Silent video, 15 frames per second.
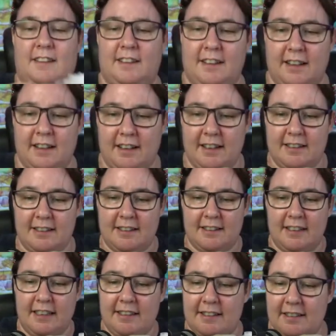This is
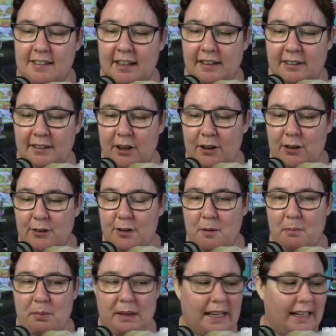the Sun Gold
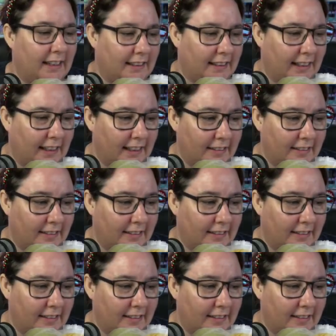Blanket Kit.